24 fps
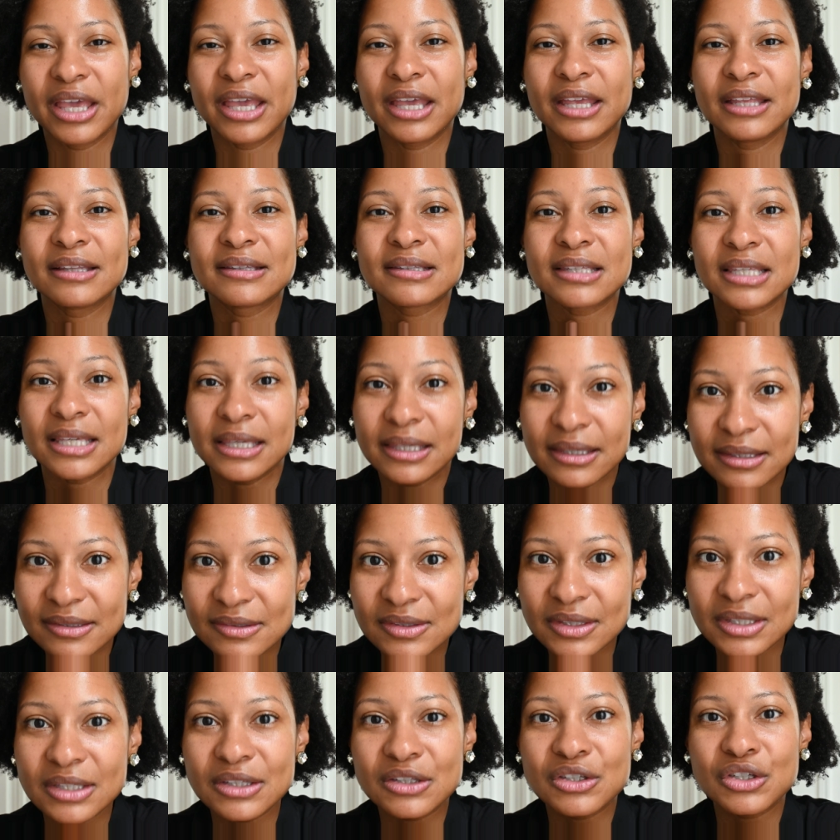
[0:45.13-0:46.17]
It's
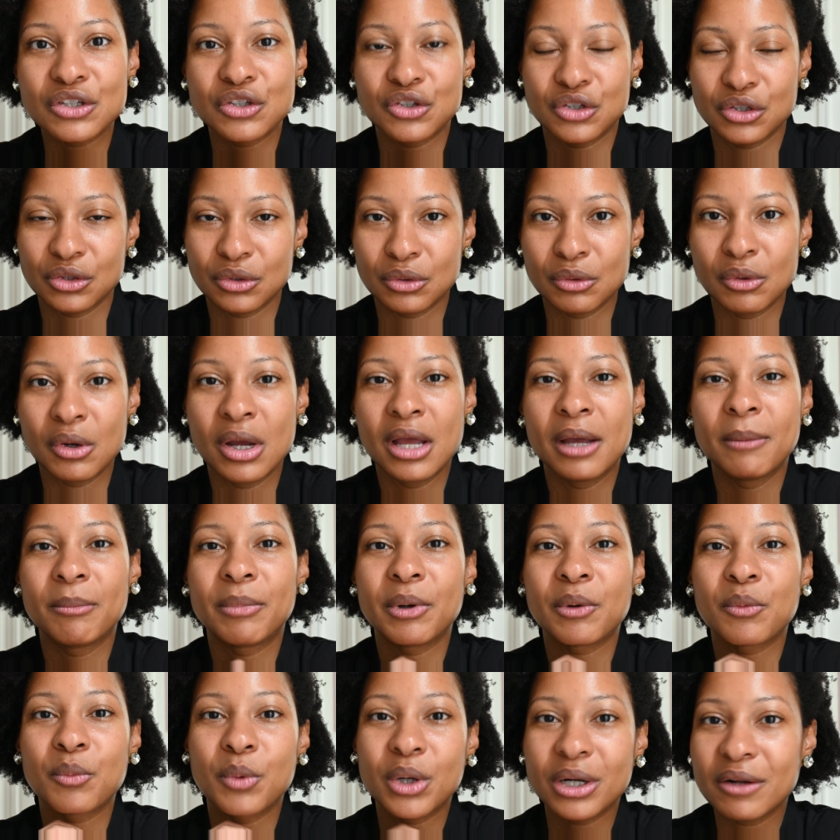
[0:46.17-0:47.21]
easy to do,
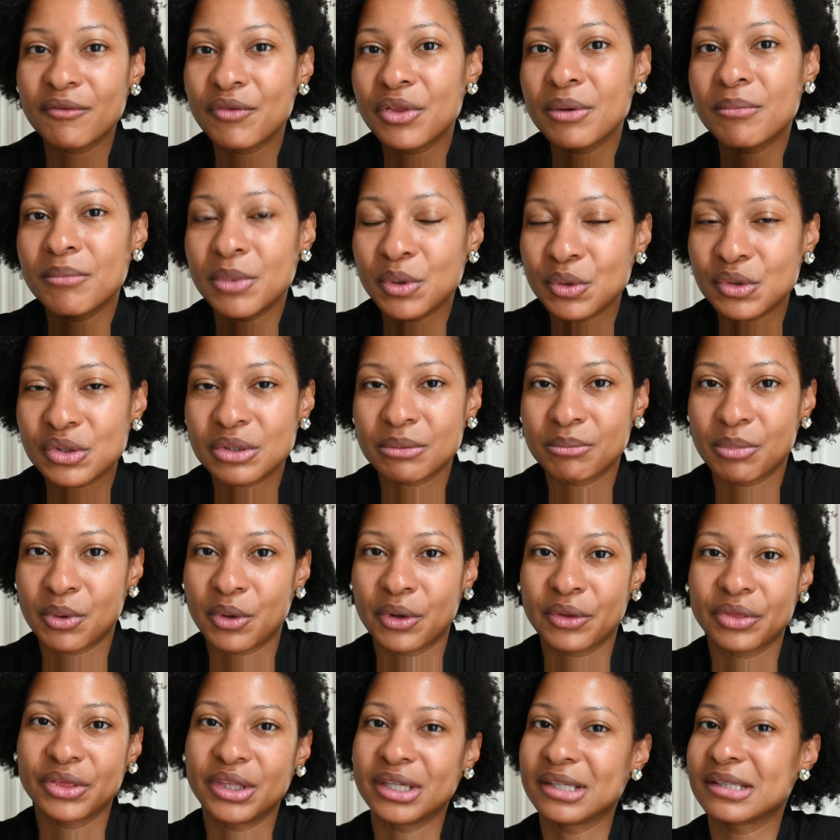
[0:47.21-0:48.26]
but one of the most
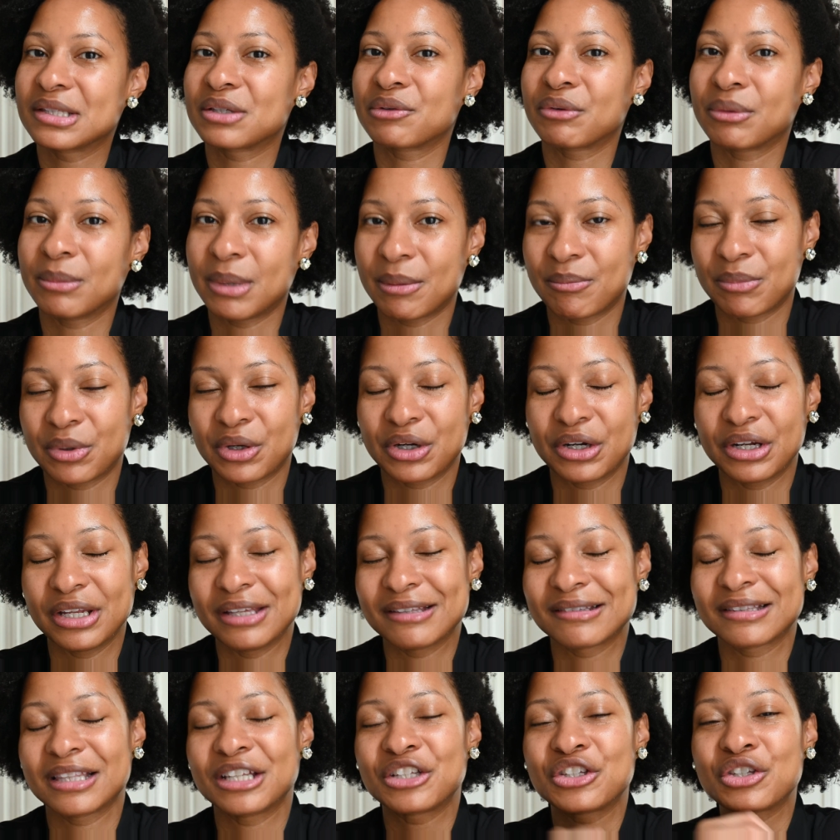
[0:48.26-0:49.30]
important things to remember
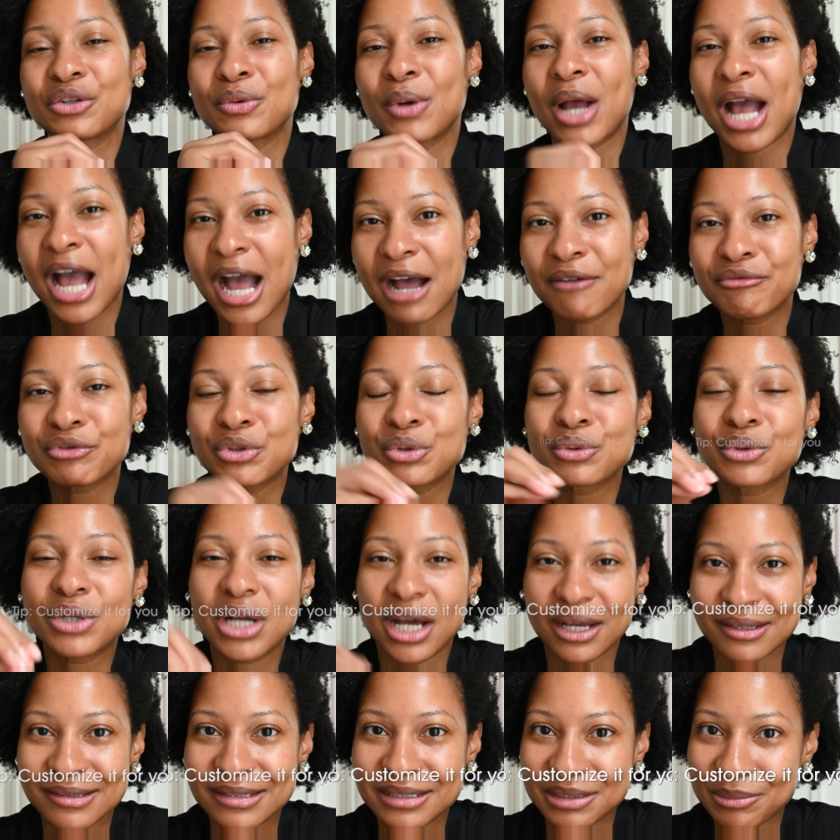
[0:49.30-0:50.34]
is that you have to
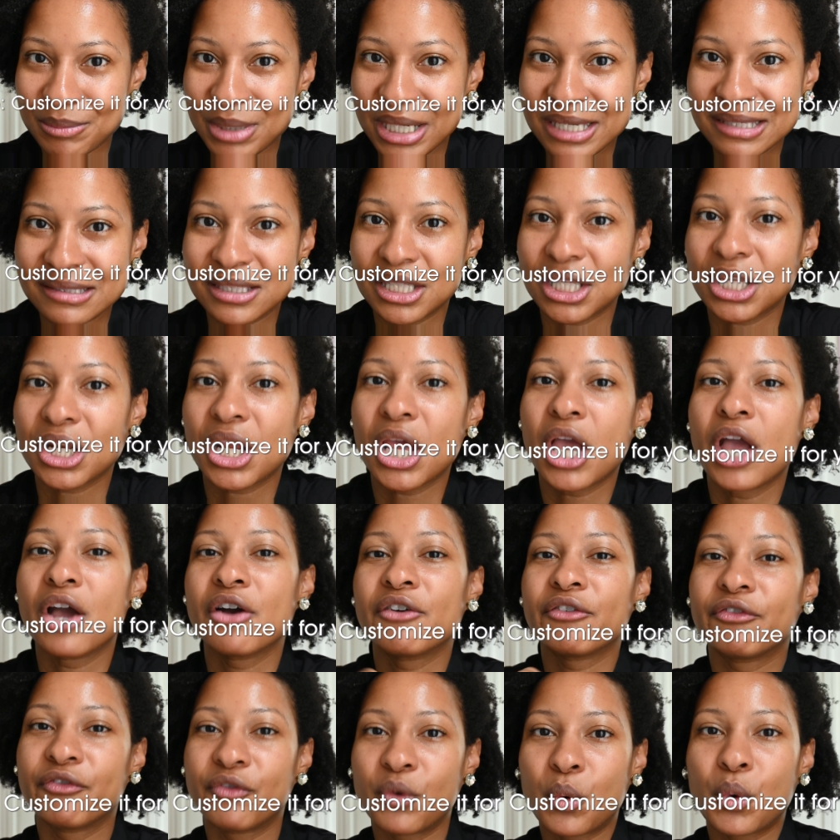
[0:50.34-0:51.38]
customize it
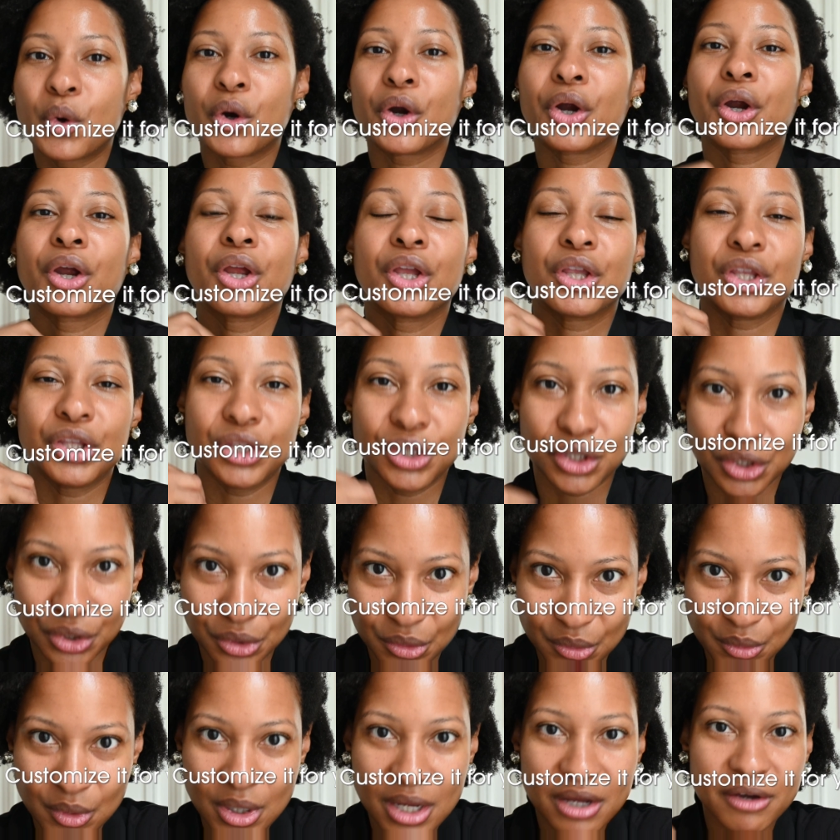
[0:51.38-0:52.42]
for
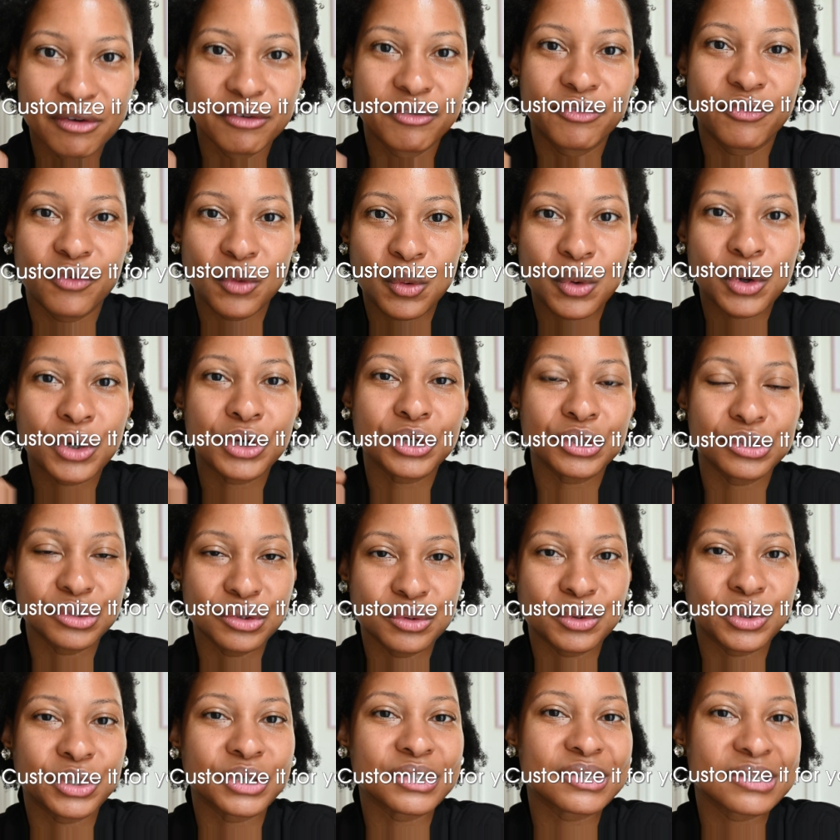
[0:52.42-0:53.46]
you, for
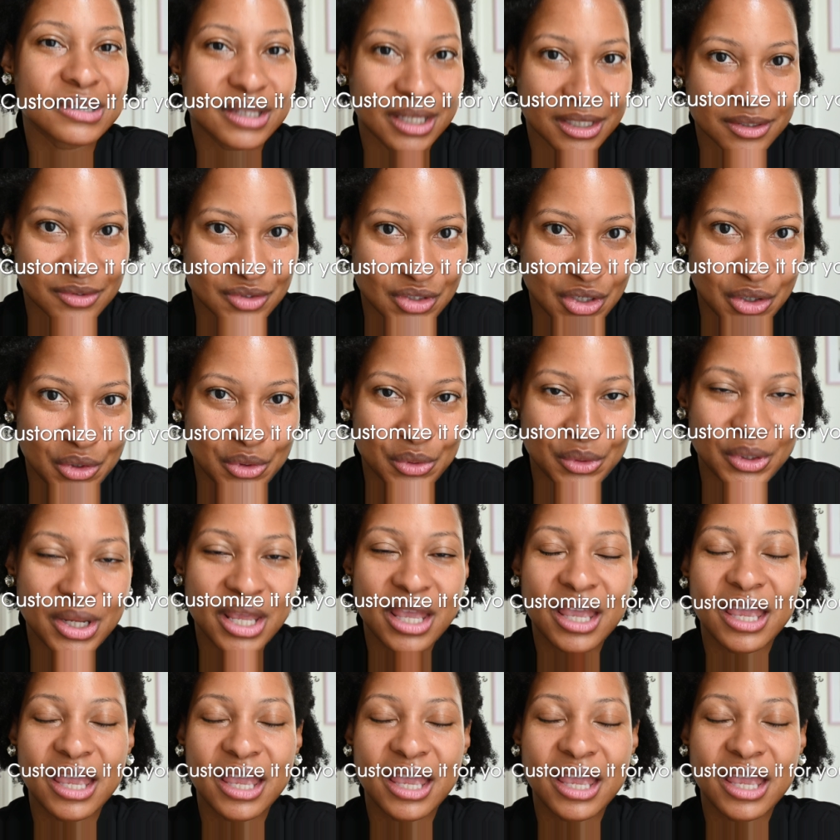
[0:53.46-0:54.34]
your skin tone.